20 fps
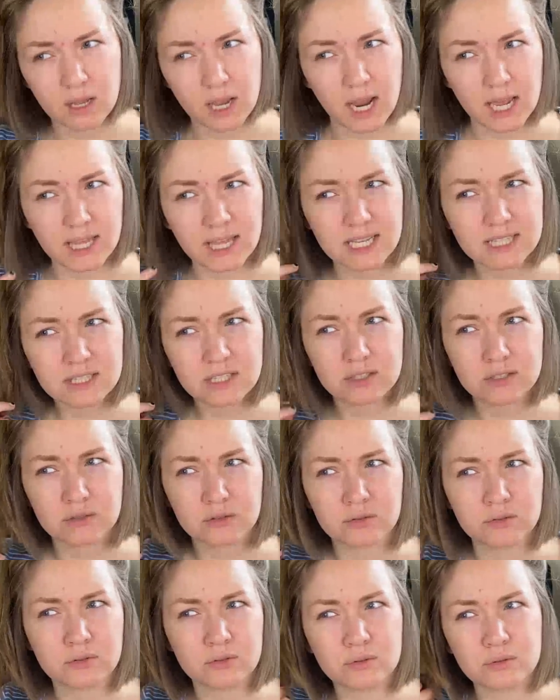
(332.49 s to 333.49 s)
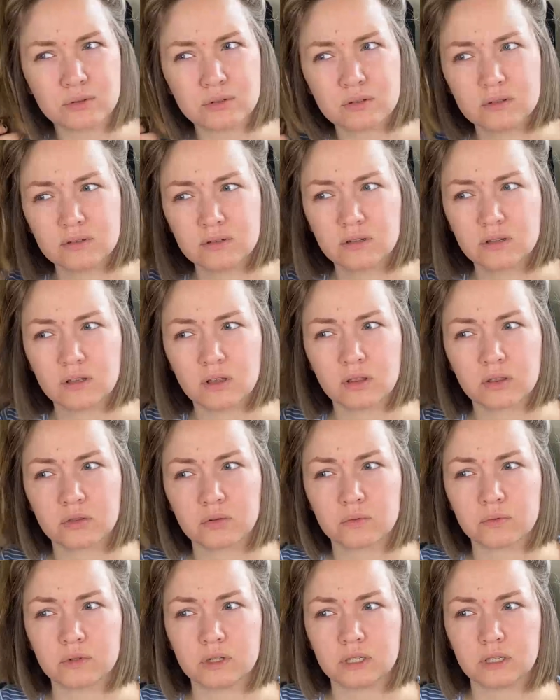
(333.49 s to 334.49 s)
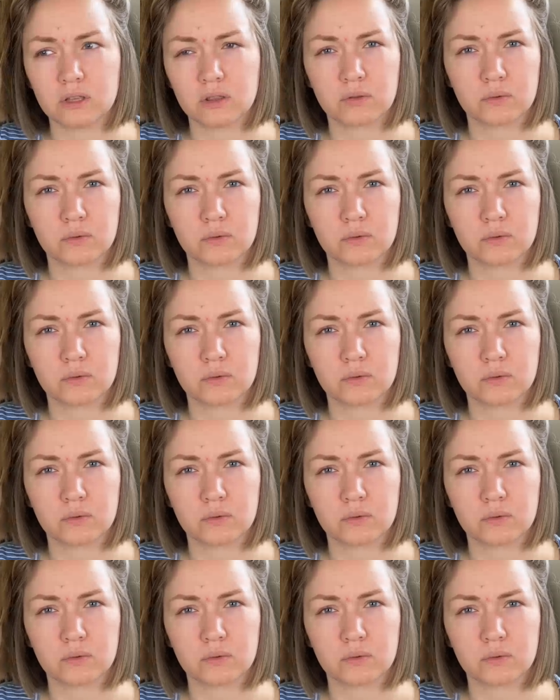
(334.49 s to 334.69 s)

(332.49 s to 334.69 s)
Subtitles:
I like to do three